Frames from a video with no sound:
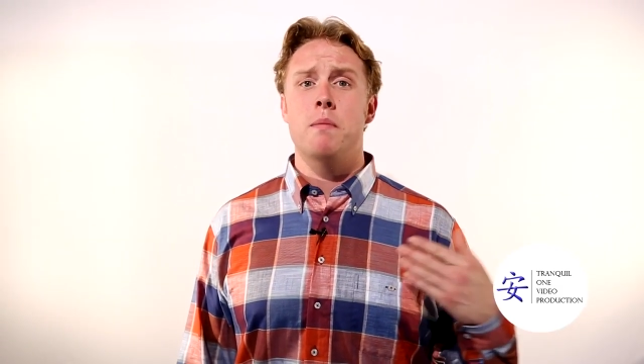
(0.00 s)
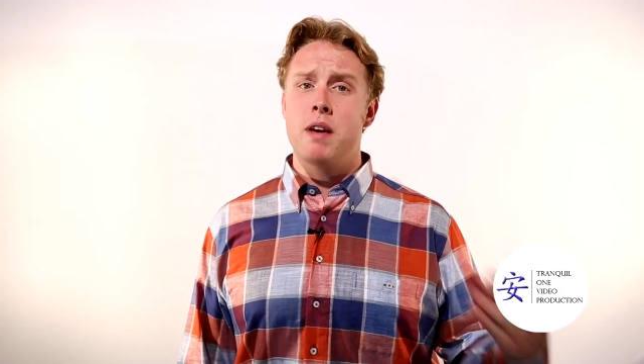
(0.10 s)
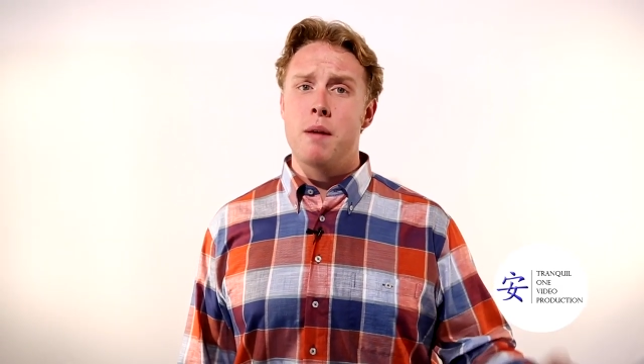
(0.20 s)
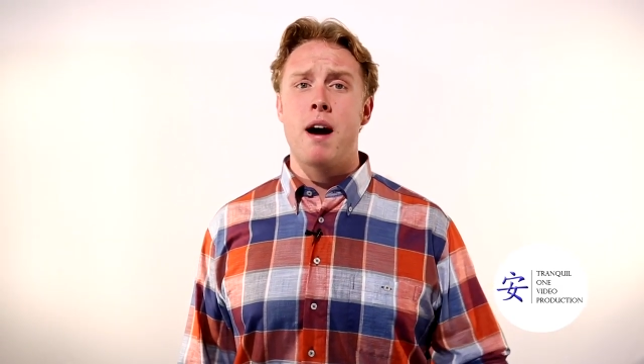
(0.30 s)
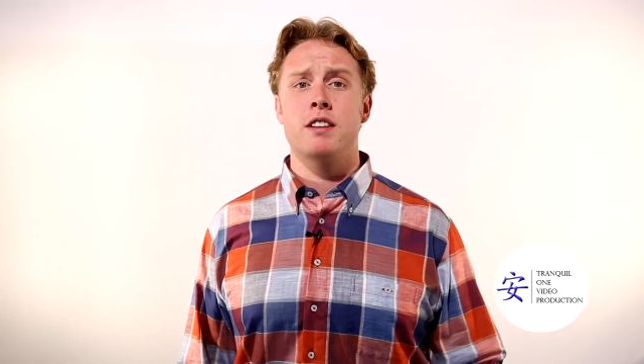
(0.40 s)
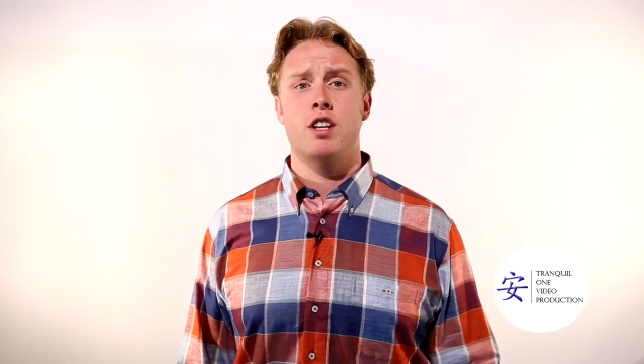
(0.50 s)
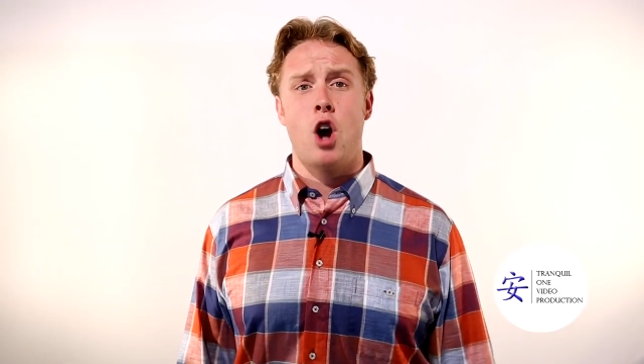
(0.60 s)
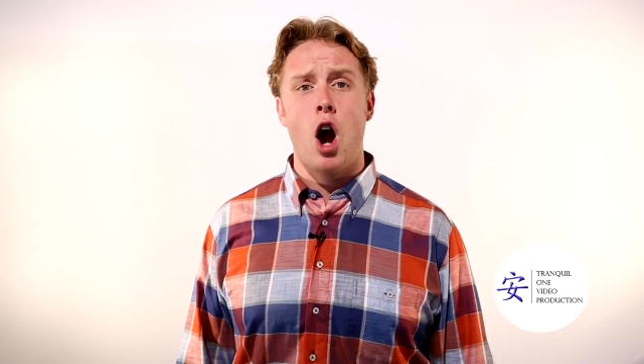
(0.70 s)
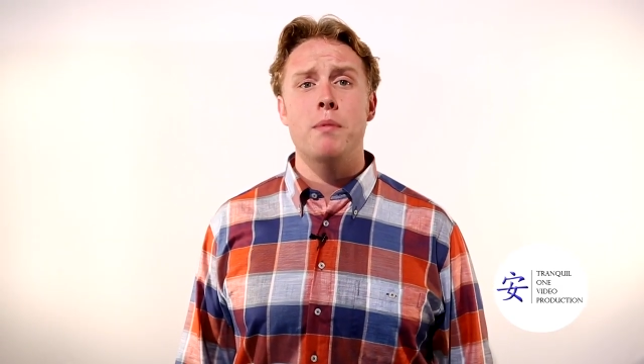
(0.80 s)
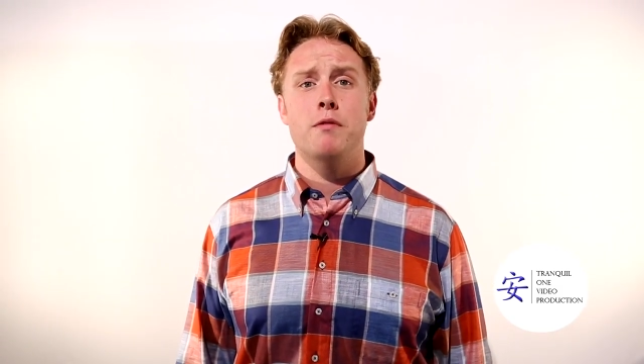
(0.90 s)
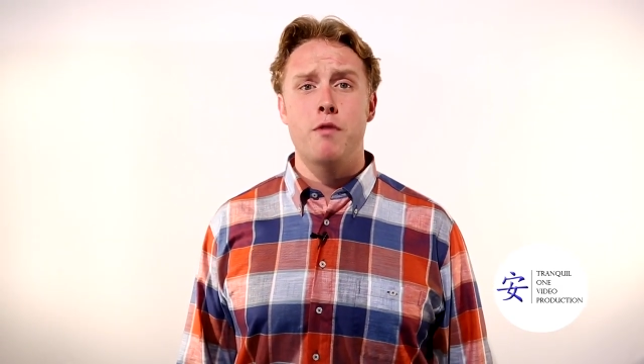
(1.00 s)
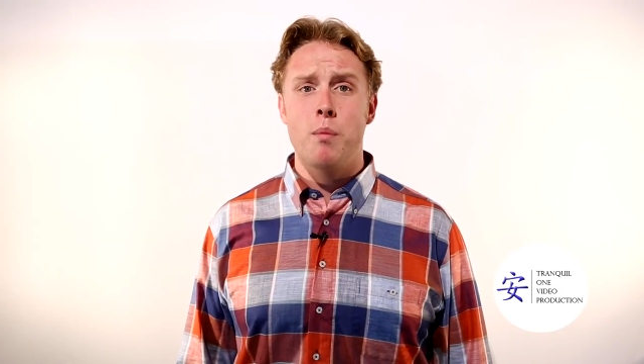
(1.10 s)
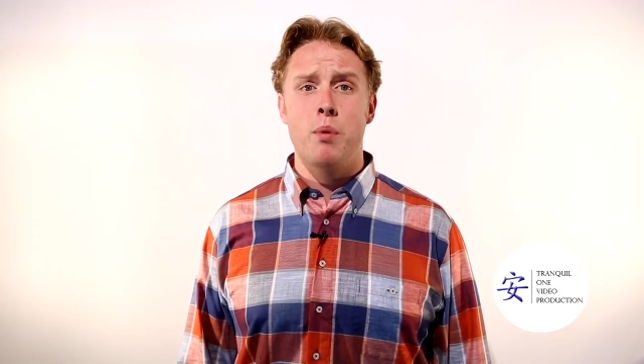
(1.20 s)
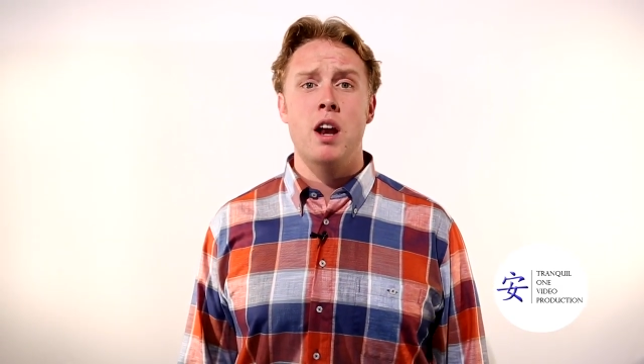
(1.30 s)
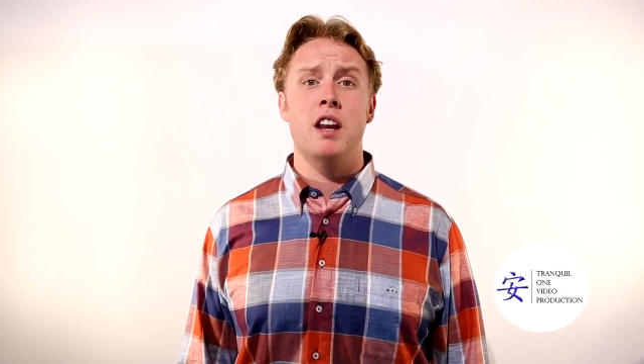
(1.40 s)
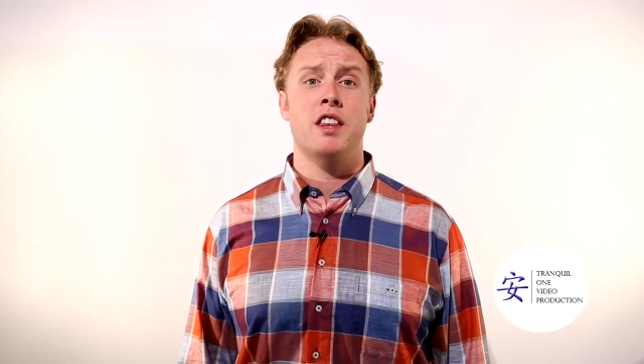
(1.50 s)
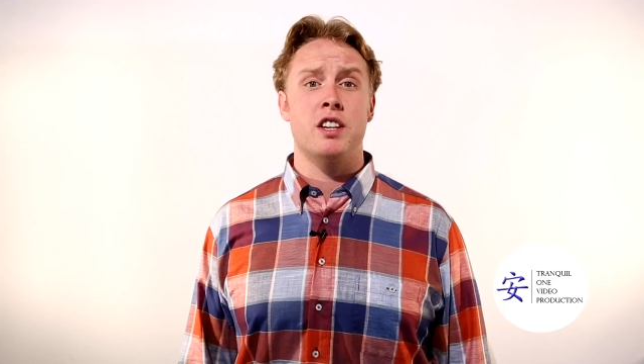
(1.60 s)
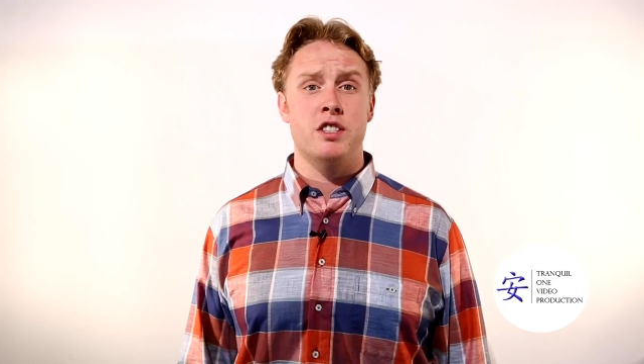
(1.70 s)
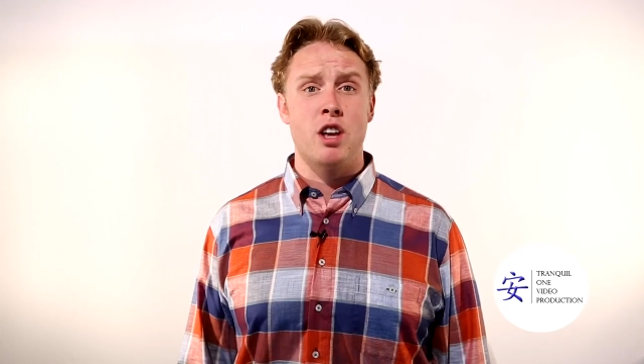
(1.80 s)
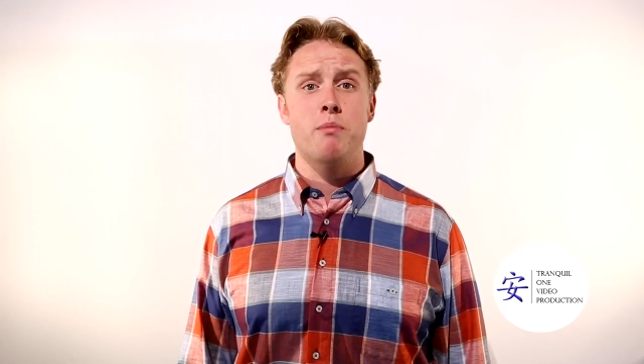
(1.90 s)
to minimize the carbon footprint and the
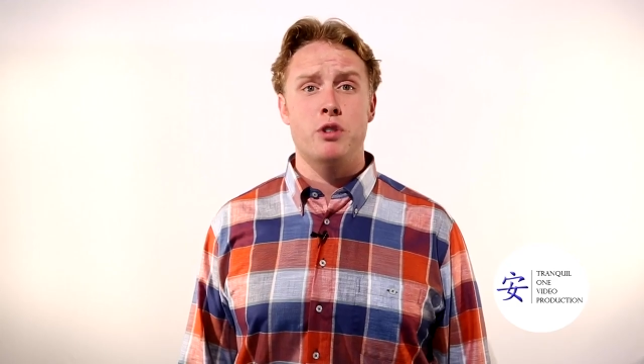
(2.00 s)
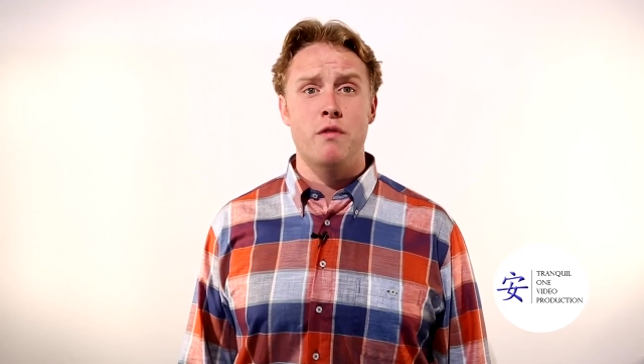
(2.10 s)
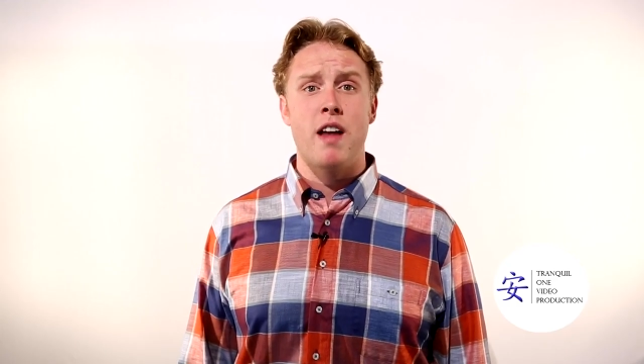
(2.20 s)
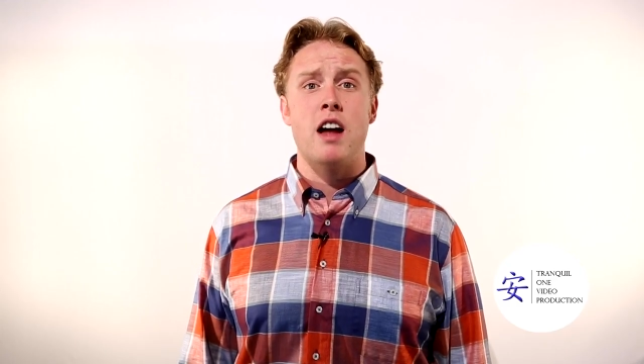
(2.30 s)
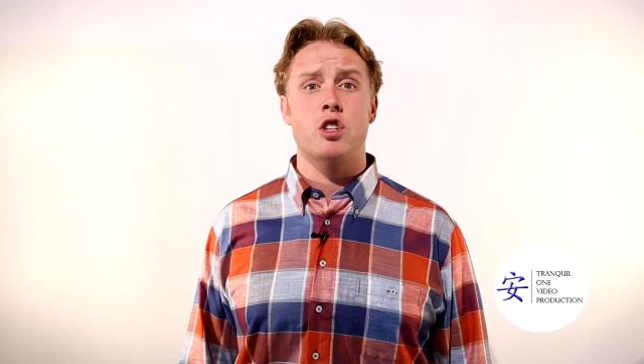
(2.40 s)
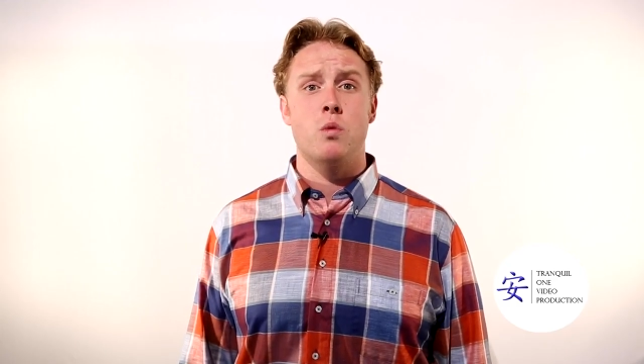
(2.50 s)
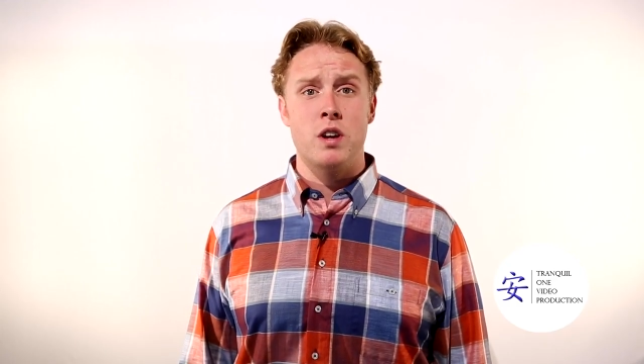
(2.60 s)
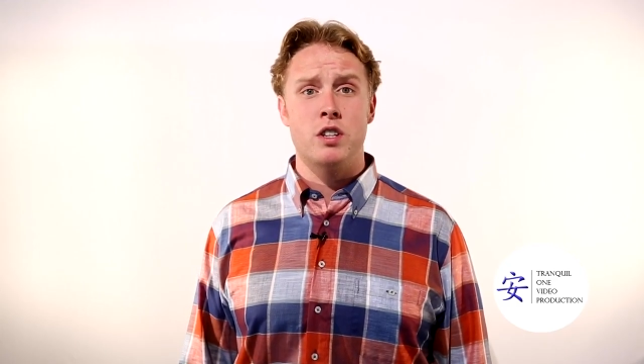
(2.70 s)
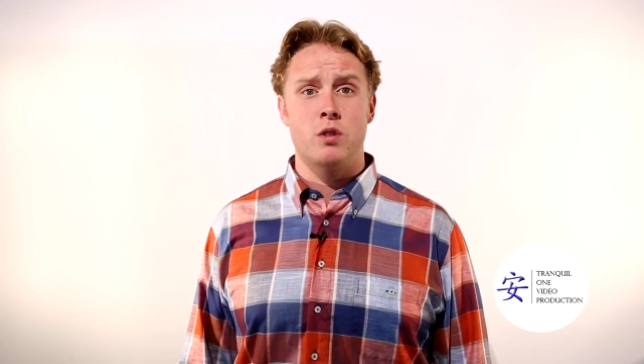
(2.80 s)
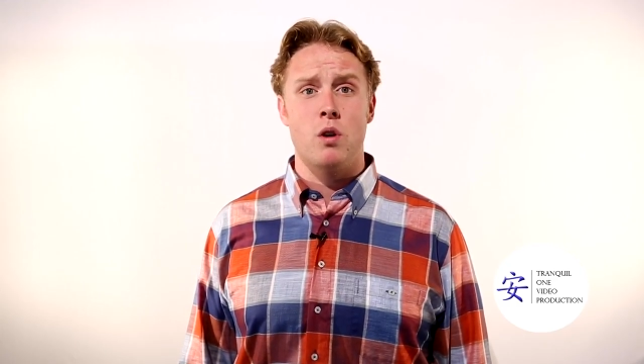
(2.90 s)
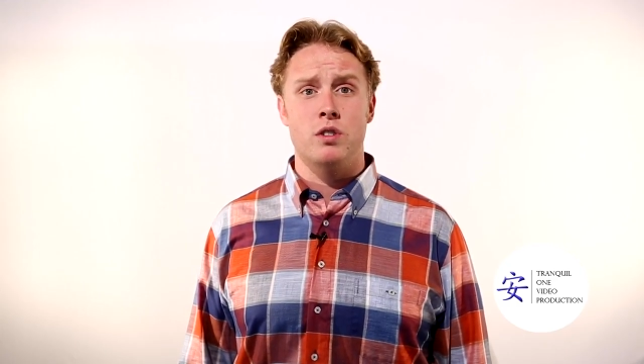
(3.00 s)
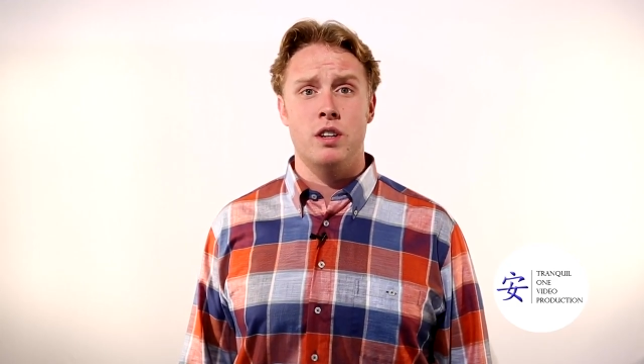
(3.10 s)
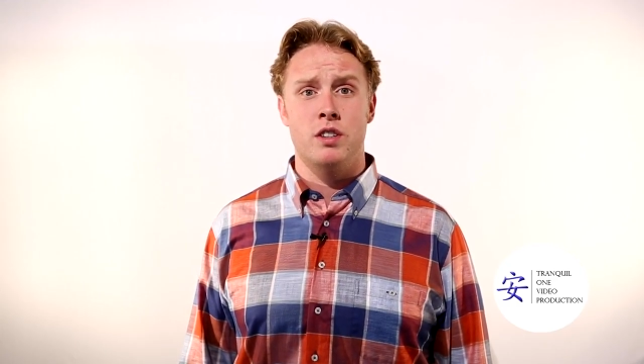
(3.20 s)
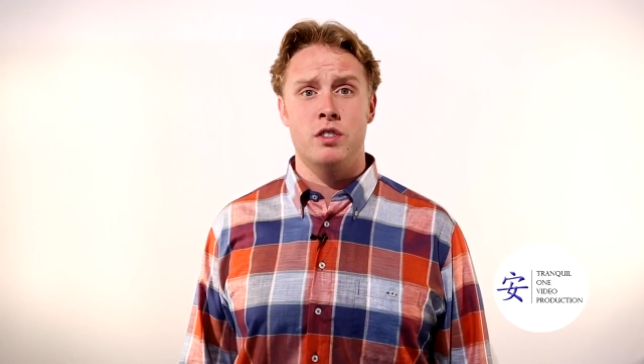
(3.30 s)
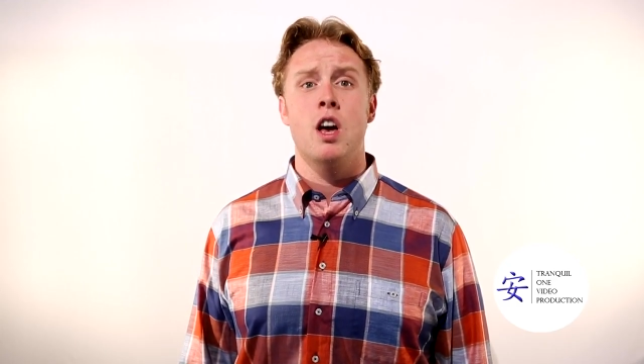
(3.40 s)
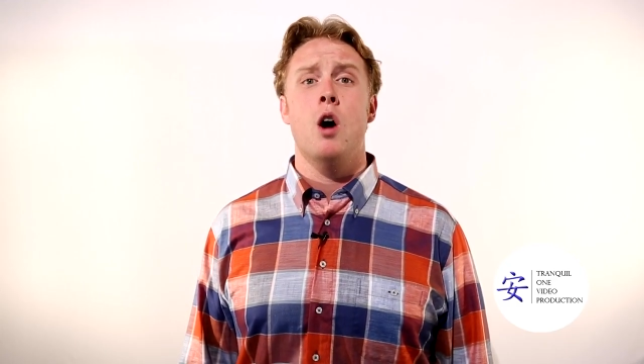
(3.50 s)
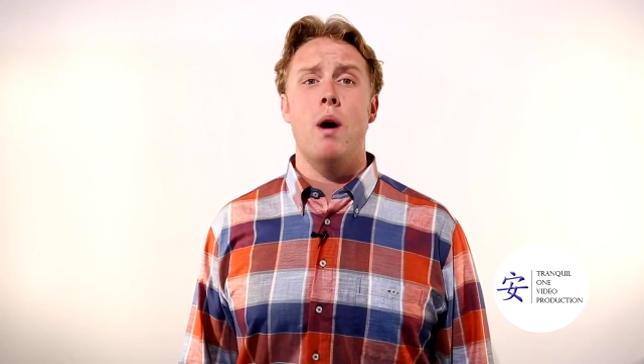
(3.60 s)
consumption of natural resources